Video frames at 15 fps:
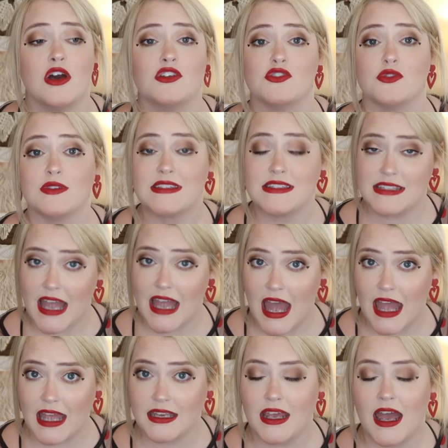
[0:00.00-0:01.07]
So
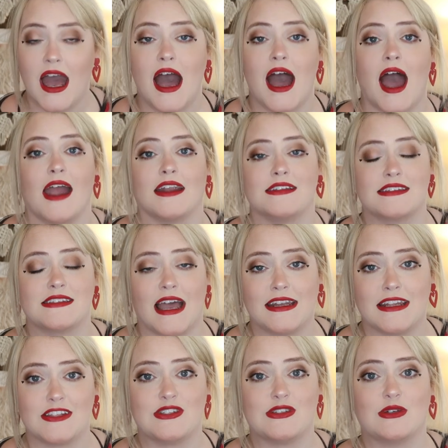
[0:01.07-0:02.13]
instead, I
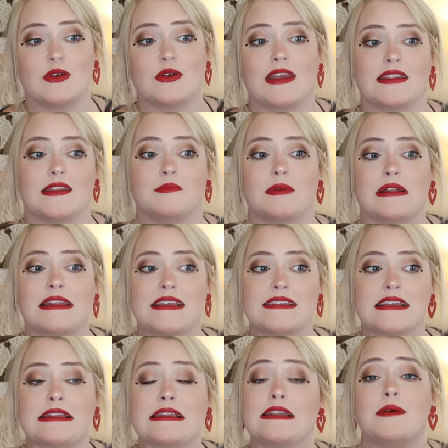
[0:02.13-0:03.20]
decided to get them at
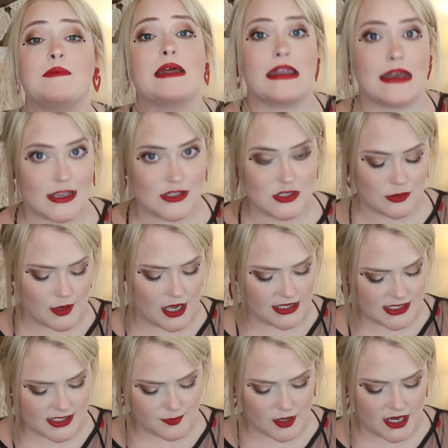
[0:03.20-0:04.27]
least a little bit nicer
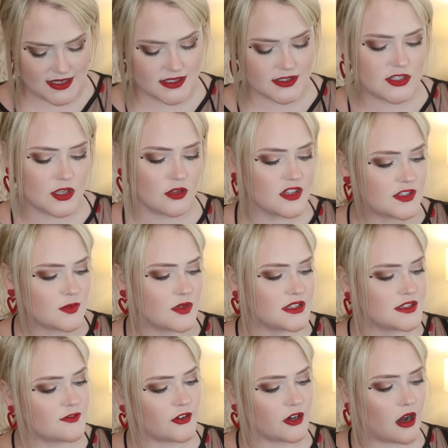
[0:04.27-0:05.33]
body sprays. So this
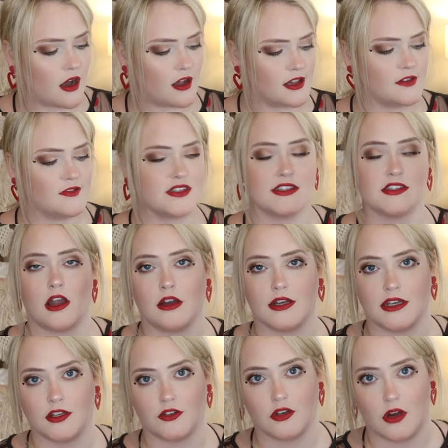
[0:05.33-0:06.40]
one's for Olive, this is
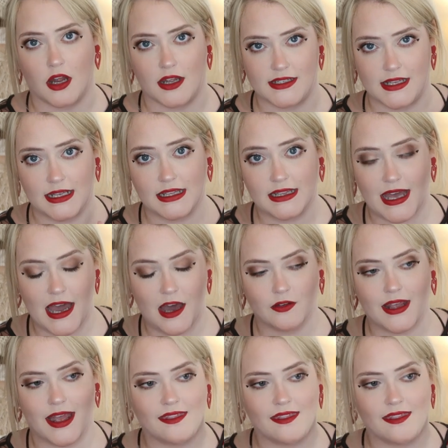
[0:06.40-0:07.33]
Ariana Grande Cloud.